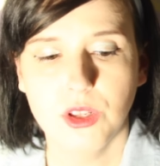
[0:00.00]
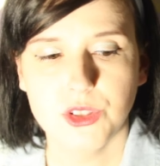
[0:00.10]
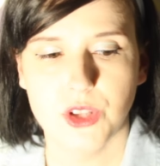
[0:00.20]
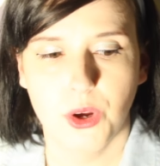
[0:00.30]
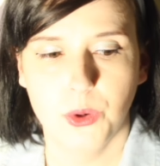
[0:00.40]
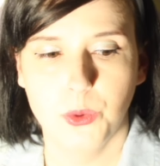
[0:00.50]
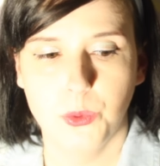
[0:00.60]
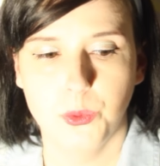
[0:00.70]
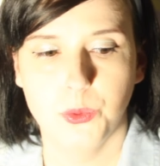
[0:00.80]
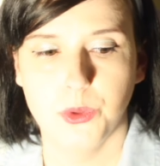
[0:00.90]

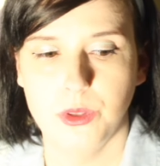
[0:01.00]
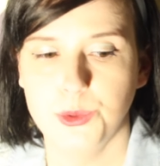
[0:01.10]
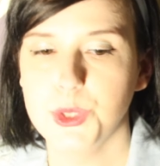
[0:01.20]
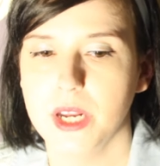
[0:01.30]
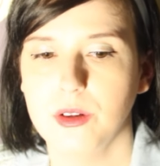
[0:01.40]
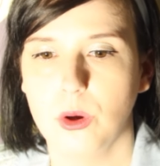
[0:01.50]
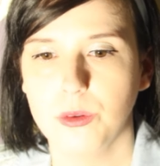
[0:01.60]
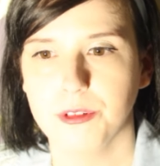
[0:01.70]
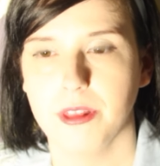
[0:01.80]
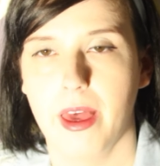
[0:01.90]
So you set a goal
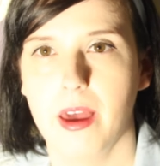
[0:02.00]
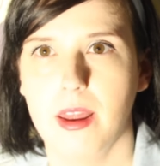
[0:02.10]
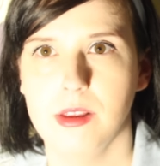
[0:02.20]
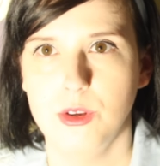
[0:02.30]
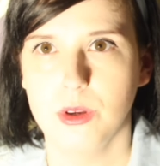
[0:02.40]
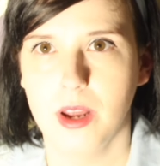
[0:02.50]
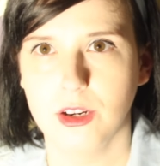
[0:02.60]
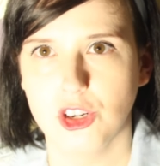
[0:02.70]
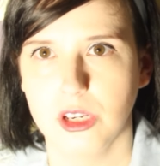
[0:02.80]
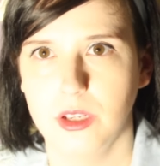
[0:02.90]
for that, and you can
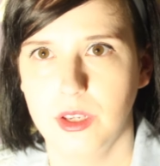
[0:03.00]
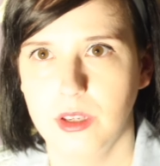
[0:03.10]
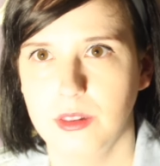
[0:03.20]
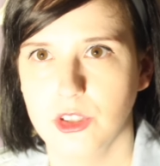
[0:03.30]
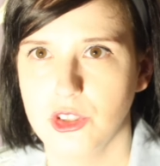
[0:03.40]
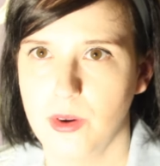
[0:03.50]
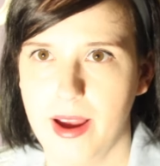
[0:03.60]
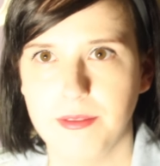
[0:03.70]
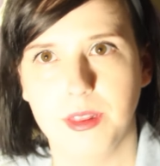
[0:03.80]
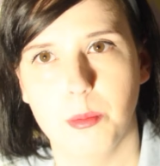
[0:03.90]
actually, there's a
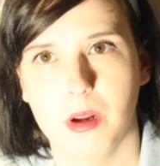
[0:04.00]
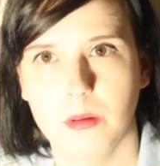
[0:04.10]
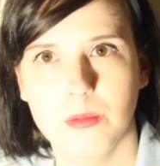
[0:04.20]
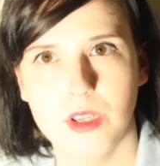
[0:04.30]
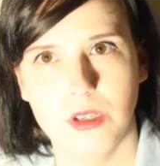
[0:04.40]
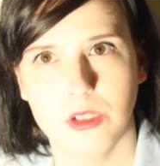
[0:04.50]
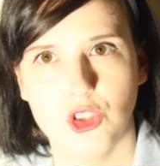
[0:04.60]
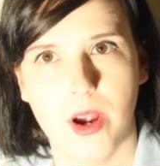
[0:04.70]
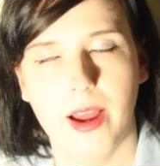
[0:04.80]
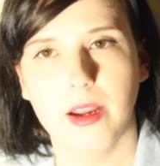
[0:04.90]
graph at the bottom, so you can
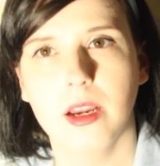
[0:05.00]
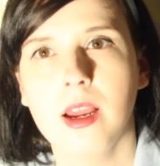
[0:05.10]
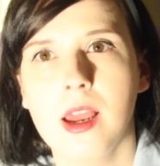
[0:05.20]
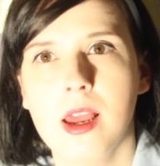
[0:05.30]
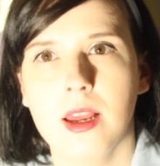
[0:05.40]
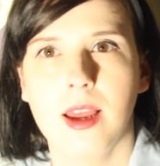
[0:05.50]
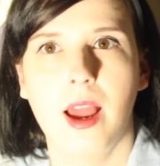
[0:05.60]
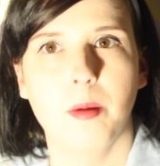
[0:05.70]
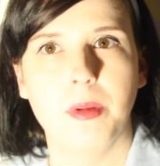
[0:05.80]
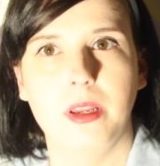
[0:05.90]
track
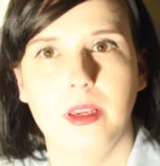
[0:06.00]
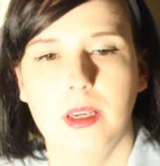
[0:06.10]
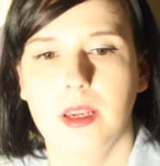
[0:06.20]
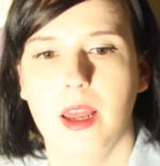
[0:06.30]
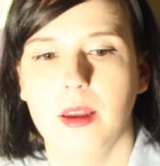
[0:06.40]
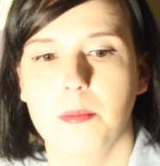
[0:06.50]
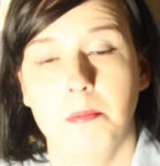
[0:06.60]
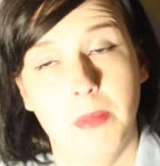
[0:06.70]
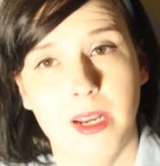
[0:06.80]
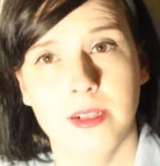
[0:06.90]
how many
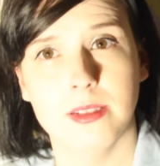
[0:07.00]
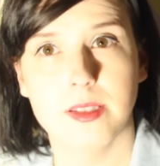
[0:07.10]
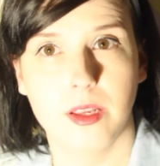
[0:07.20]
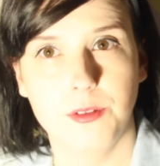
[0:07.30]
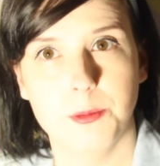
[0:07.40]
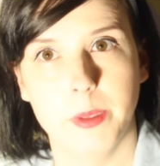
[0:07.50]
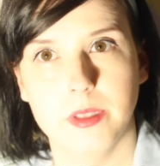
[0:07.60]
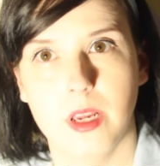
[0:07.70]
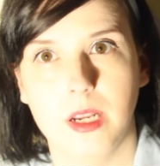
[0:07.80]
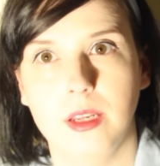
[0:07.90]
minutes that you
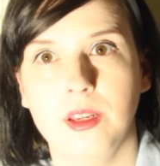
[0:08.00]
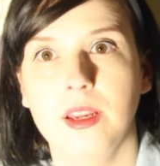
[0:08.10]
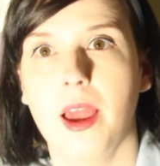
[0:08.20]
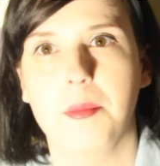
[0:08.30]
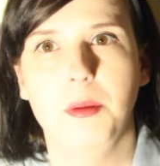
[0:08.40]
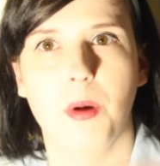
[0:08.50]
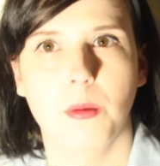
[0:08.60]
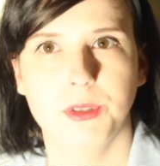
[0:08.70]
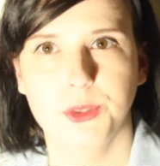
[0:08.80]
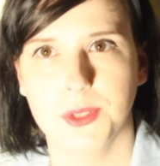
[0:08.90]
spent studying, how many
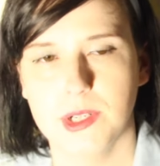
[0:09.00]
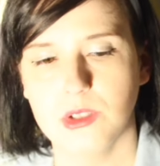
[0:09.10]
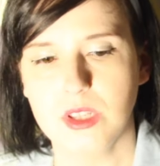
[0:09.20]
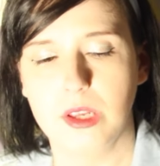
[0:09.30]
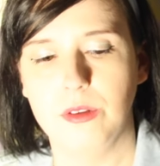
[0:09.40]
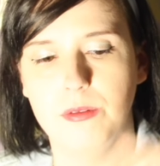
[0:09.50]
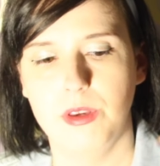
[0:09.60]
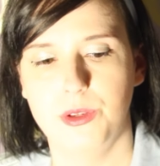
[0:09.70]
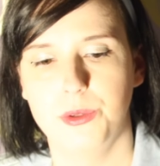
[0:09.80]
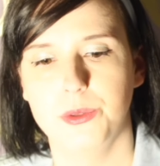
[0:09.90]
Pomodoros that you've
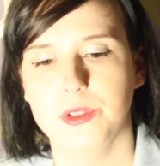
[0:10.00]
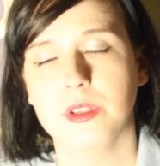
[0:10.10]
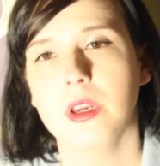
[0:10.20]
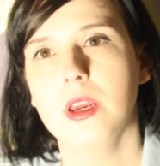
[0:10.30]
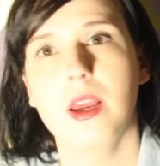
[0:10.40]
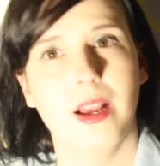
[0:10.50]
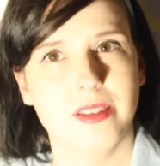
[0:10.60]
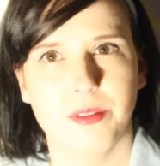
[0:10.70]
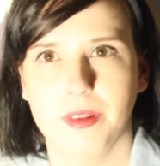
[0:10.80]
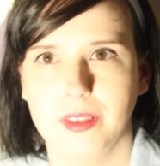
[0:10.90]
used,
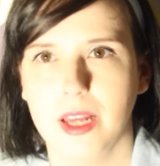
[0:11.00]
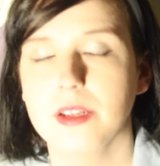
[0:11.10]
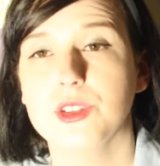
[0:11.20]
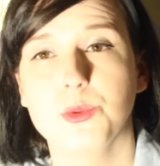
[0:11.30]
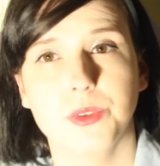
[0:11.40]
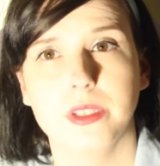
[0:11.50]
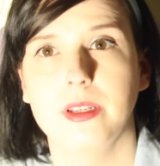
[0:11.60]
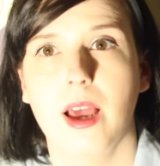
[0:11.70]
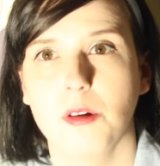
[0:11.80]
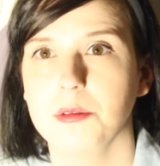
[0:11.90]
and stuff like that. It's
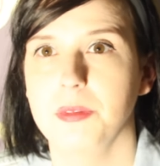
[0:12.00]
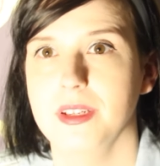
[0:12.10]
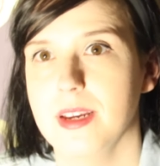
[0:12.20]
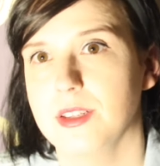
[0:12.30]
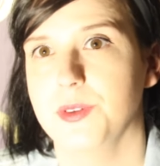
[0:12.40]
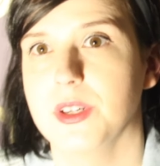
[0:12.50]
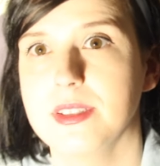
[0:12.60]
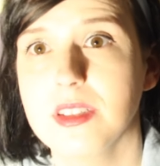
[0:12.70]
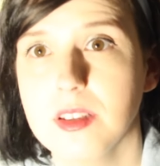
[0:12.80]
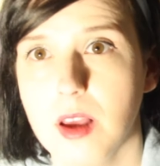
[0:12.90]
really helped me as far
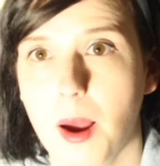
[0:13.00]
as